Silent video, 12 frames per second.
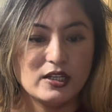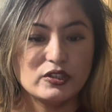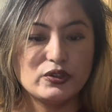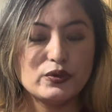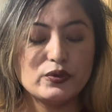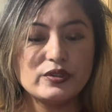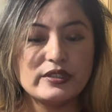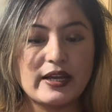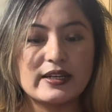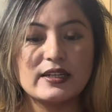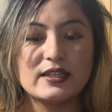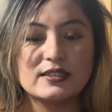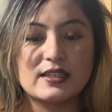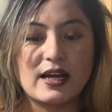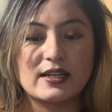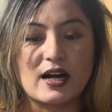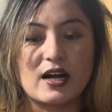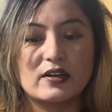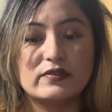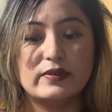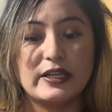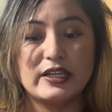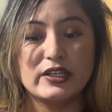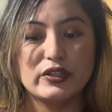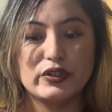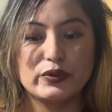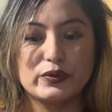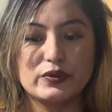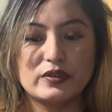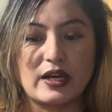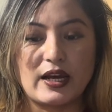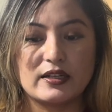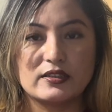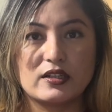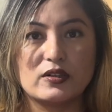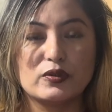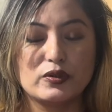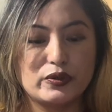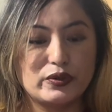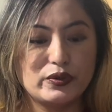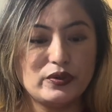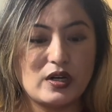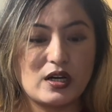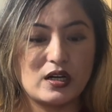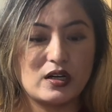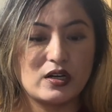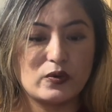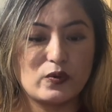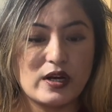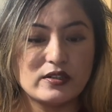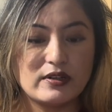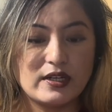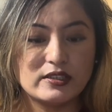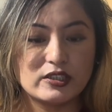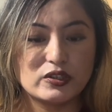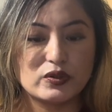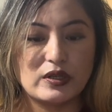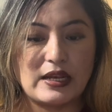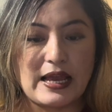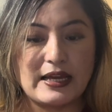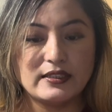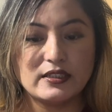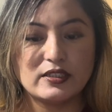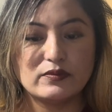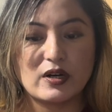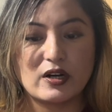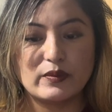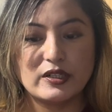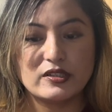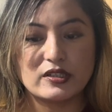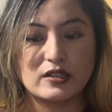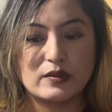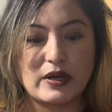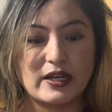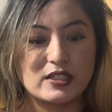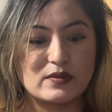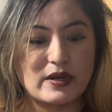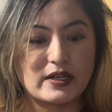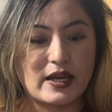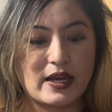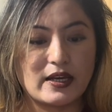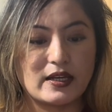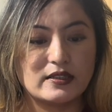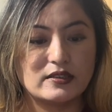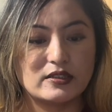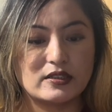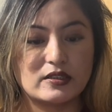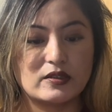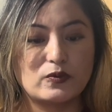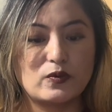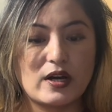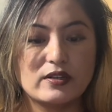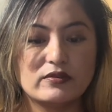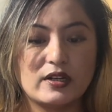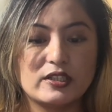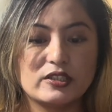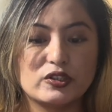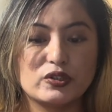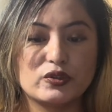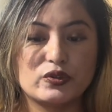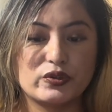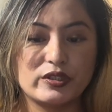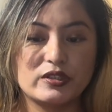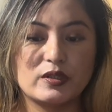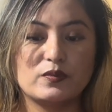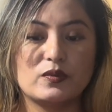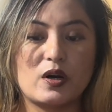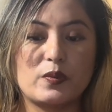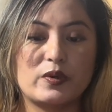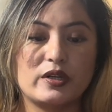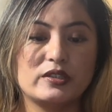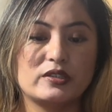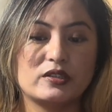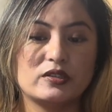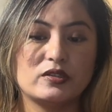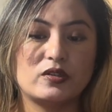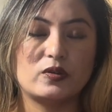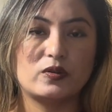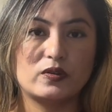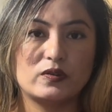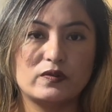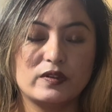Two techniques that are being used at the Uluru, one related to land environmental management and one related to tourism operation or